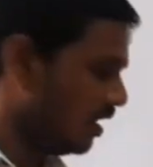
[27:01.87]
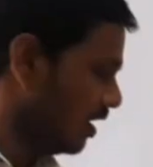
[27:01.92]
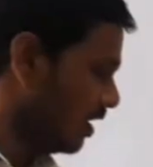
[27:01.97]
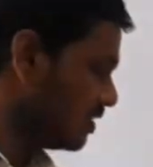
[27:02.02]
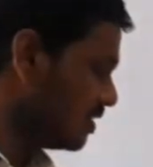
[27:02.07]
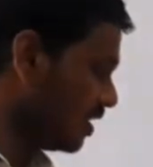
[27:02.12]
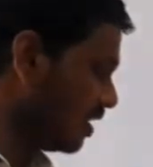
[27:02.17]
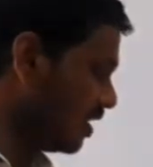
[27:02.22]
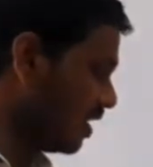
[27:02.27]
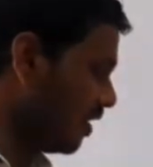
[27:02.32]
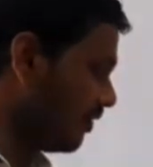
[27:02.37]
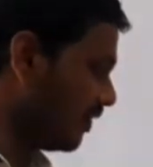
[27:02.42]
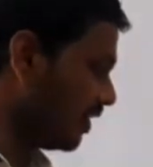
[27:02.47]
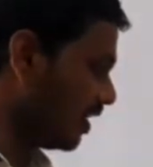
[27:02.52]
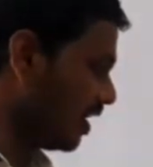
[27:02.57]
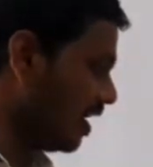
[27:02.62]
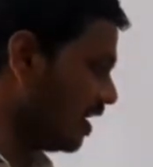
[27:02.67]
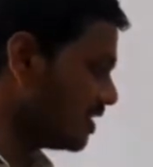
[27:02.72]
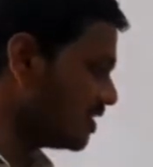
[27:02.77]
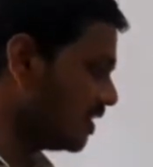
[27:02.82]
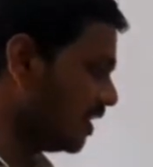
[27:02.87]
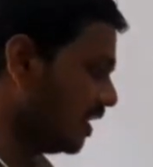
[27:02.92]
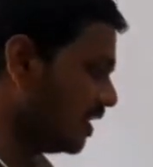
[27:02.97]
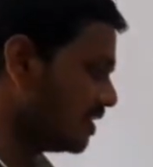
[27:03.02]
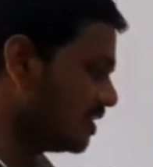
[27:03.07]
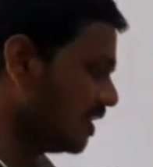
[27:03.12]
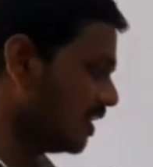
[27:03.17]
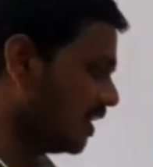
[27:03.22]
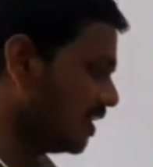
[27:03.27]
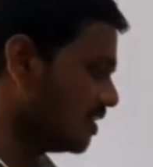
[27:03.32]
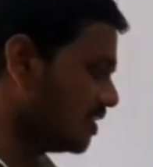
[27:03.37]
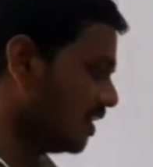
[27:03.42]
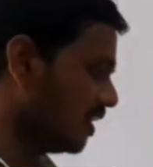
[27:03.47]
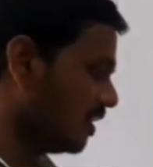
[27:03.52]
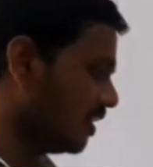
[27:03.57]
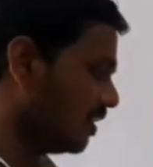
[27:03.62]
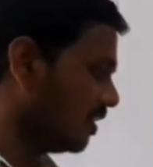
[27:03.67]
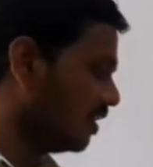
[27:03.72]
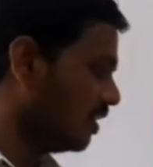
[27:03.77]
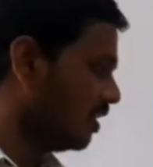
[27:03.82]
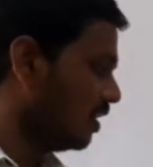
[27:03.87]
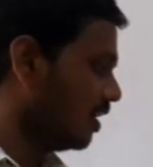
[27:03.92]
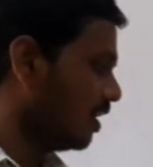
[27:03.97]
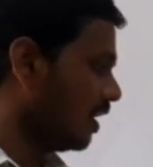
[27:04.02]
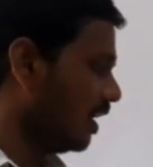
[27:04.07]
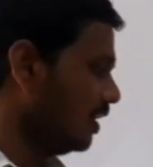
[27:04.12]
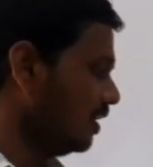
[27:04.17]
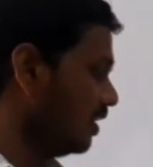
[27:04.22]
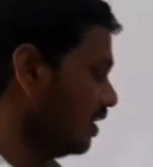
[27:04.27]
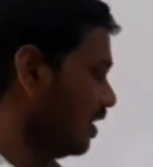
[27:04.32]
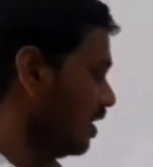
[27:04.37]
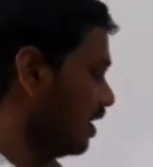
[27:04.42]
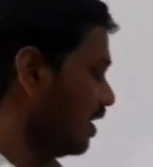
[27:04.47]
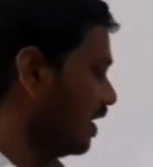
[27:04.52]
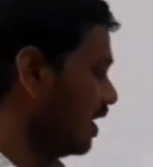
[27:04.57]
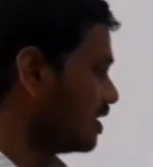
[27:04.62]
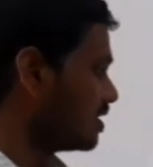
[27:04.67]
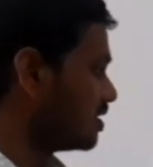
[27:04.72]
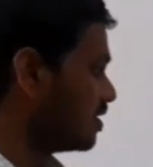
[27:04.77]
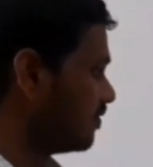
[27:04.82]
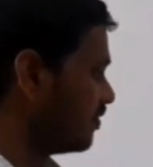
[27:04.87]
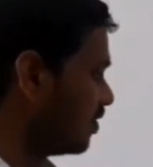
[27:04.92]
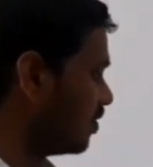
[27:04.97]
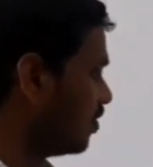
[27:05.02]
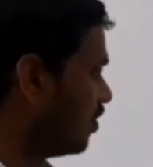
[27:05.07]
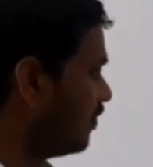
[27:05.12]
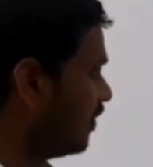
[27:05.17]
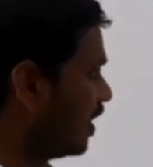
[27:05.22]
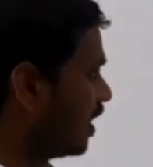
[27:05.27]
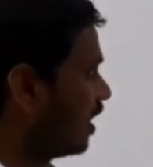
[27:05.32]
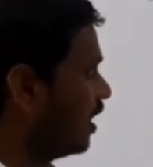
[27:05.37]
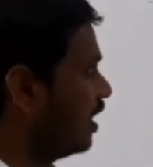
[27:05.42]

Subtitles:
Is it clear for cot z and secant z? Right? Next, if you go for